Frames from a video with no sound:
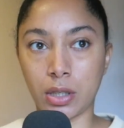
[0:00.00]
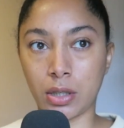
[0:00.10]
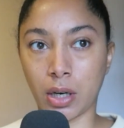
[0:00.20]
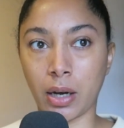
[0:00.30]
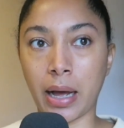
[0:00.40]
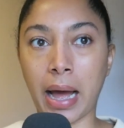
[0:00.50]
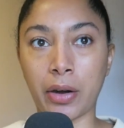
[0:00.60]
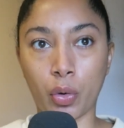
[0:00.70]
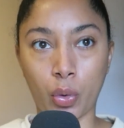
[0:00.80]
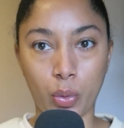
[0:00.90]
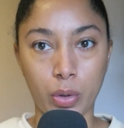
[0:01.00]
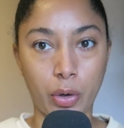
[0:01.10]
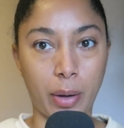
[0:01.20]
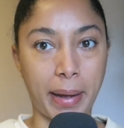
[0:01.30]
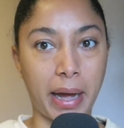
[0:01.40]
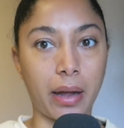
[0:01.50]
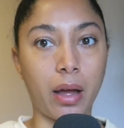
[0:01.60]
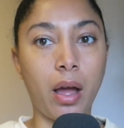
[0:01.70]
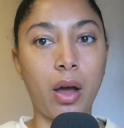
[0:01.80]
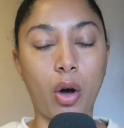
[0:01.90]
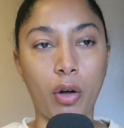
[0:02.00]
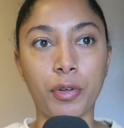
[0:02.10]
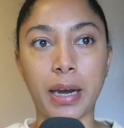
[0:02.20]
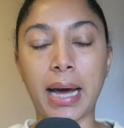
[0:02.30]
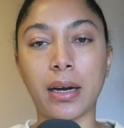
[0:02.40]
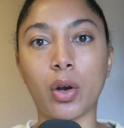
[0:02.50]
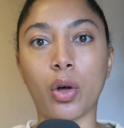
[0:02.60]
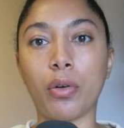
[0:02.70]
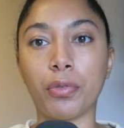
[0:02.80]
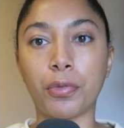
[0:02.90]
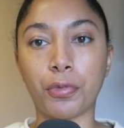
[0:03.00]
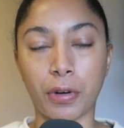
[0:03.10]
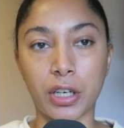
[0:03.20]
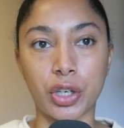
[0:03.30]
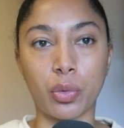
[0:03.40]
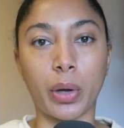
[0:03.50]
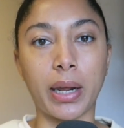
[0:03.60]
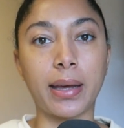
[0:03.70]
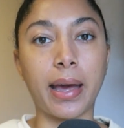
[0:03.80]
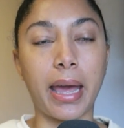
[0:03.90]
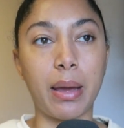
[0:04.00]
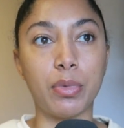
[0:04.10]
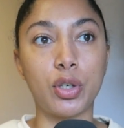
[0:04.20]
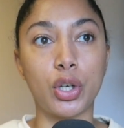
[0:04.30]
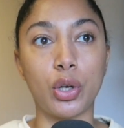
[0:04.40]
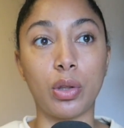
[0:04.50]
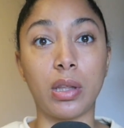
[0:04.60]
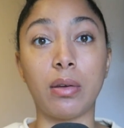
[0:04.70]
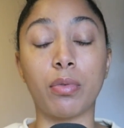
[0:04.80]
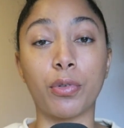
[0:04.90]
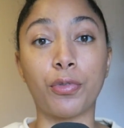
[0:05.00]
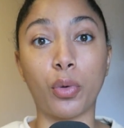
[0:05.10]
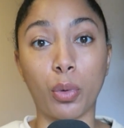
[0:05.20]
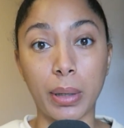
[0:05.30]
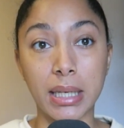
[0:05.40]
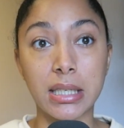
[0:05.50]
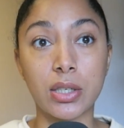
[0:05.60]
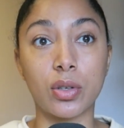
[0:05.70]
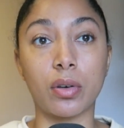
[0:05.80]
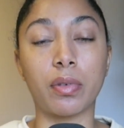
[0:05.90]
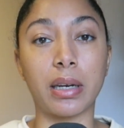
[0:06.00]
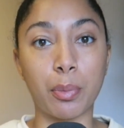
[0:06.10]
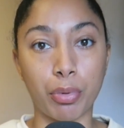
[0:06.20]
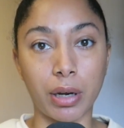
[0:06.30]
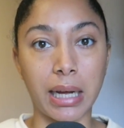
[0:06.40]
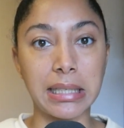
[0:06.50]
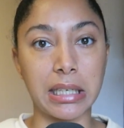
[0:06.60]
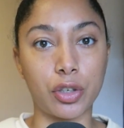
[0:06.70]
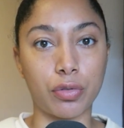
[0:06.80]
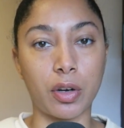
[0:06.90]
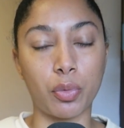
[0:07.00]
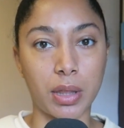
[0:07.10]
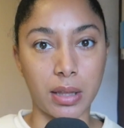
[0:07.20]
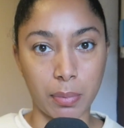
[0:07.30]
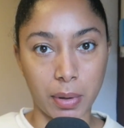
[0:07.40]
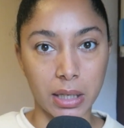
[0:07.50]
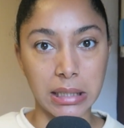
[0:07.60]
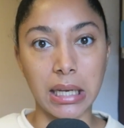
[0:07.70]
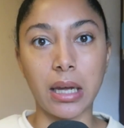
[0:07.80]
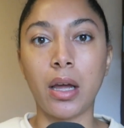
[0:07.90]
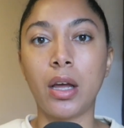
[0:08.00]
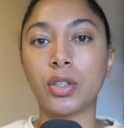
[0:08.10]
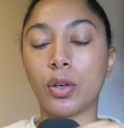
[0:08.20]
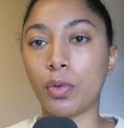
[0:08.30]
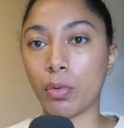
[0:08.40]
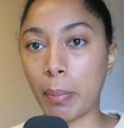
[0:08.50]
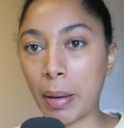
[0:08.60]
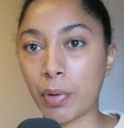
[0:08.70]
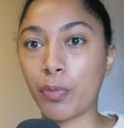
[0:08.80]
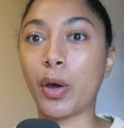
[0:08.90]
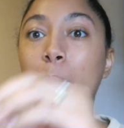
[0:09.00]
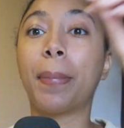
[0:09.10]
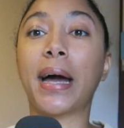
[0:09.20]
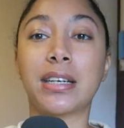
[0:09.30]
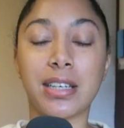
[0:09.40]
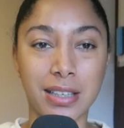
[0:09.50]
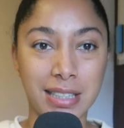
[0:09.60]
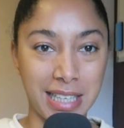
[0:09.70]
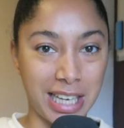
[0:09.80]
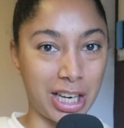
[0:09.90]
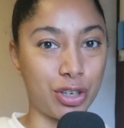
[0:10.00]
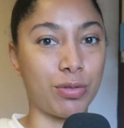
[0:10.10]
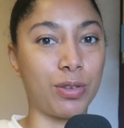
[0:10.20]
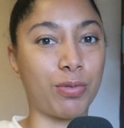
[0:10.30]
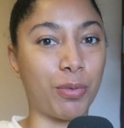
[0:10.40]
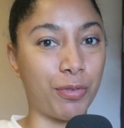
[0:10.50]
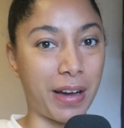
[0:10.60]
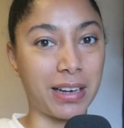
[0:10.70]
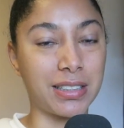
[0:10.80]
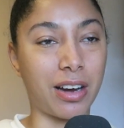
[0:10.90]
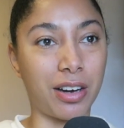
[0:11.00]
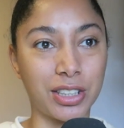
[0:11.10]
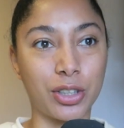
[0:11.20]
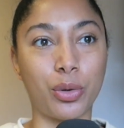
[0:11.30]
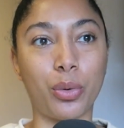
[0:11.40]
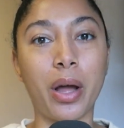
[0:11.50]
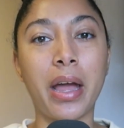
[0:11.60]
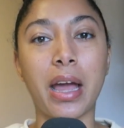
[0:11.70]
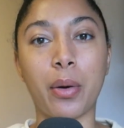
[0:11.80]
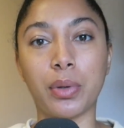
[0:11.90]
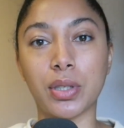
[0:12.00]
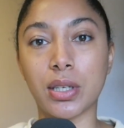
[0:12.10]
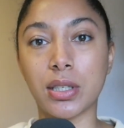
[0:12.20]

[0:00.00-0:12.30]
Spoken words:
Deng and Hu Yaobang often had a lot of friction when it came to the reformist sort of liberalizing trend within the party. So if you remember, if we go back to the Seeking Truth from Facts article, it was